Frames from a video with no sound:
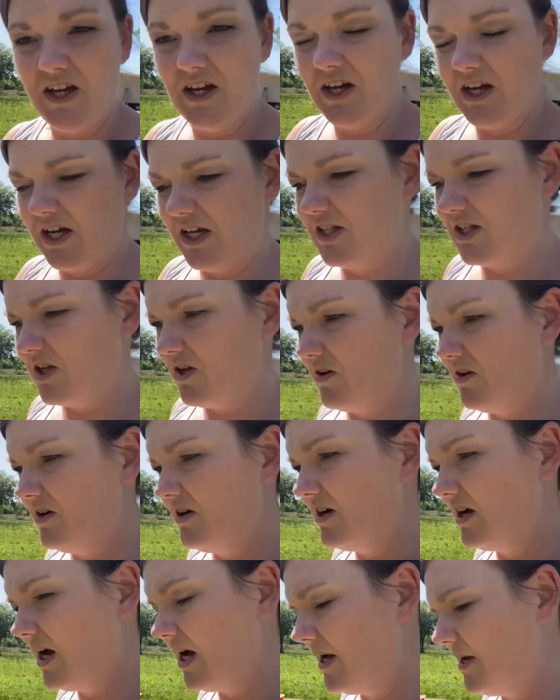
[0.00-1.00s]
Okay, so
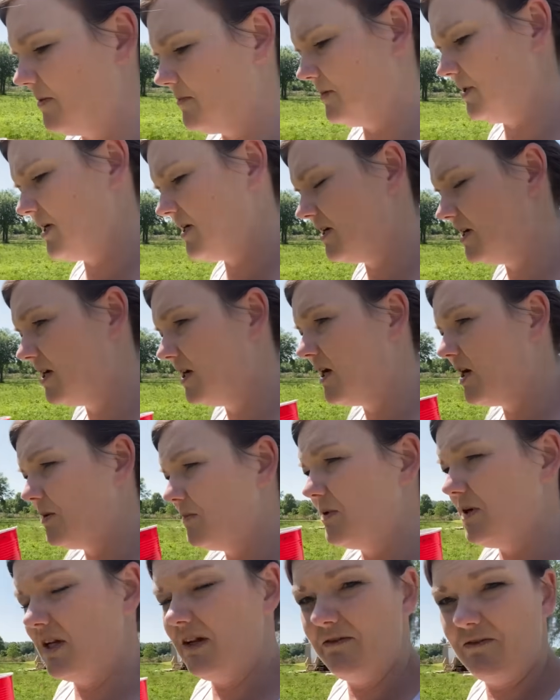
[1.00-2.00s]
I am
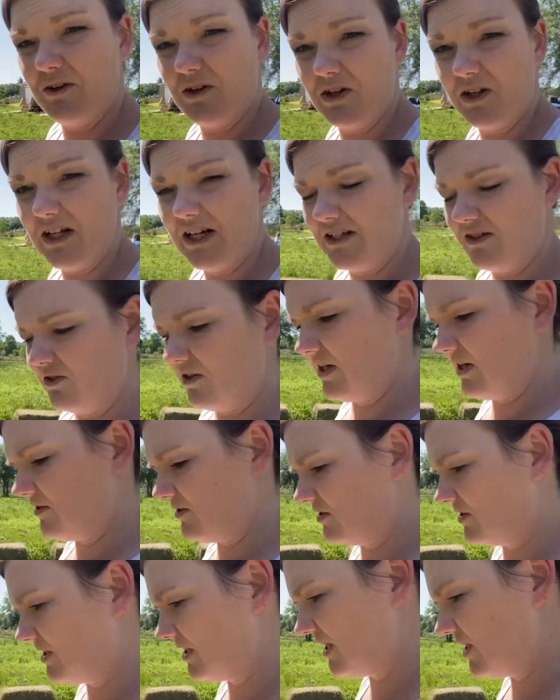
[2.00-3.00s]
putting fertilizer down
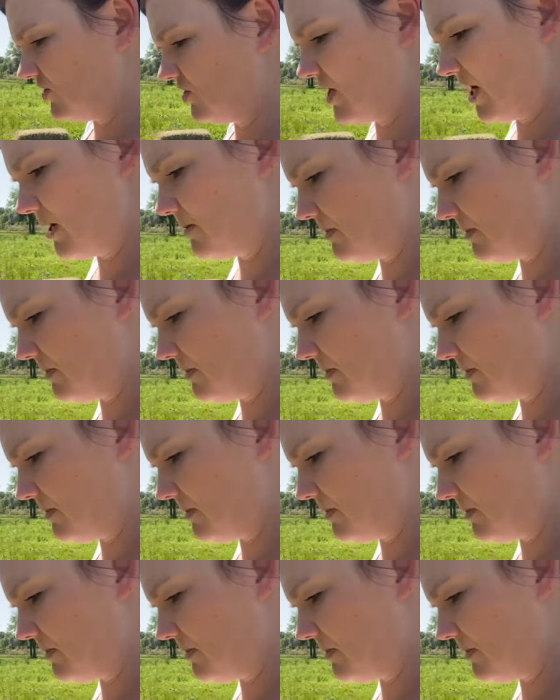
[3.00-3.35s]
on each hay